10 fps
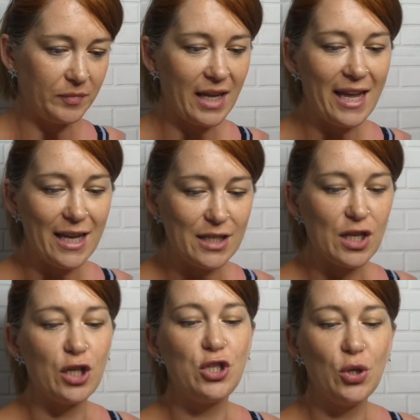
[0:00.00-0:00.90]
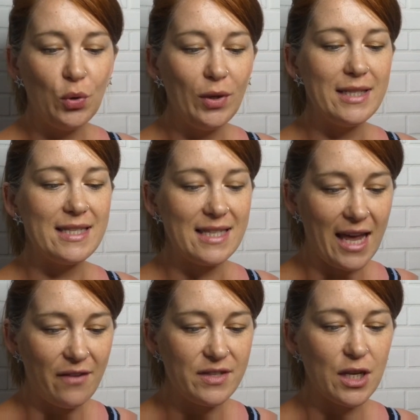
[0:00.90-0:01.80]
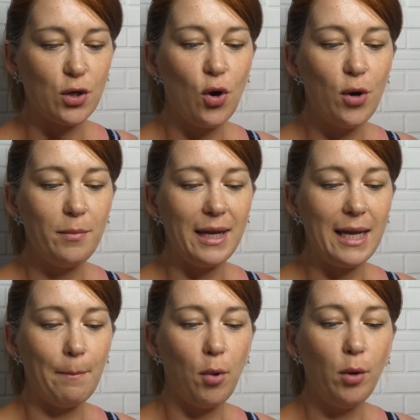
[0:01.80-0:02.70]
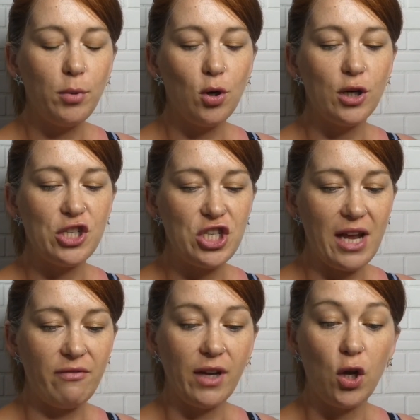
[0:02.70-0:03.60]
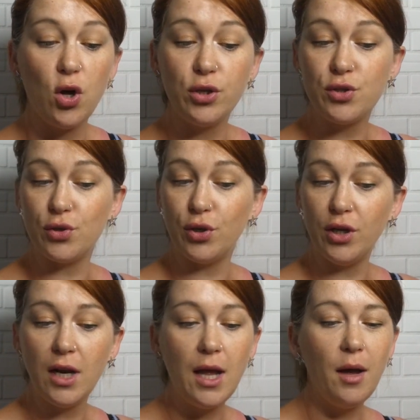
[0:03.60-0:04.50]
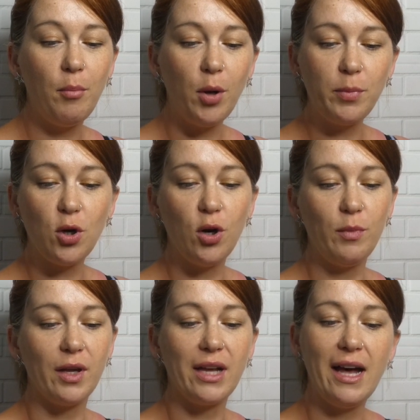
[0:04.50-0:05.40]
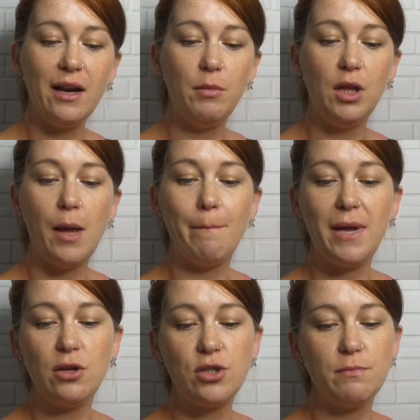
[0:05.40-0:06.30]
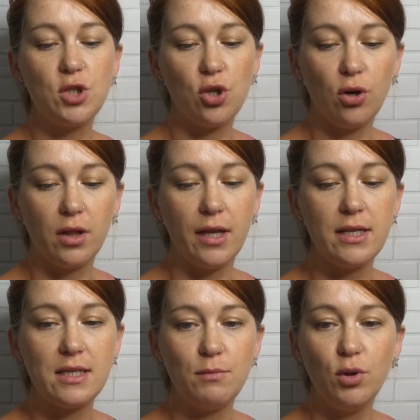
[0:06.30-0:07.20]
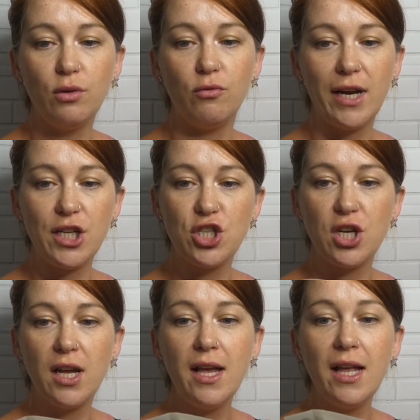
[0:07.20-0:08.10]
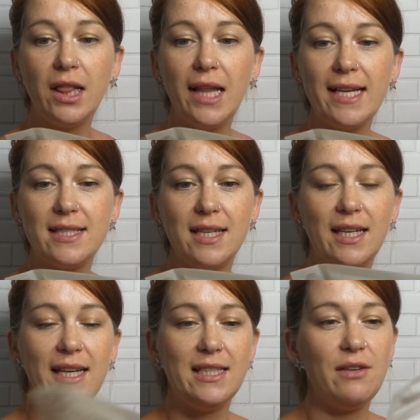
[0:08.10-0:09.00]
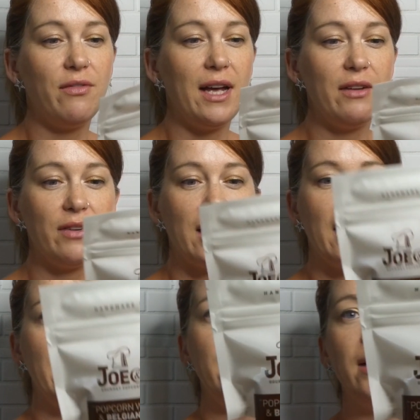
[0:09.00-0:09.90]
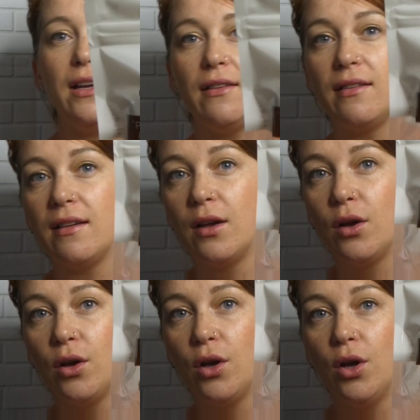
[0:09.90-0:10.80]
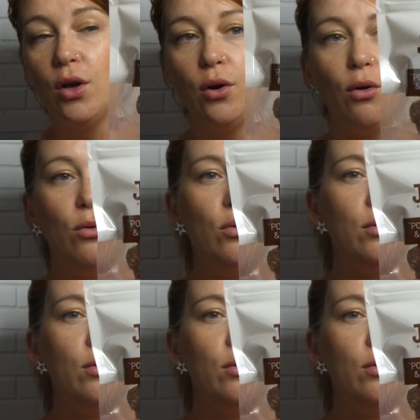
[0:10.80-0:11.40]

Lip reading: it is a Joe and Seth's Gourmet Popcorn Chef and Connoisseur Popcorn with a Caramel and Belgium Chocolate, smooth and rich. Less than 85 calories. Oh,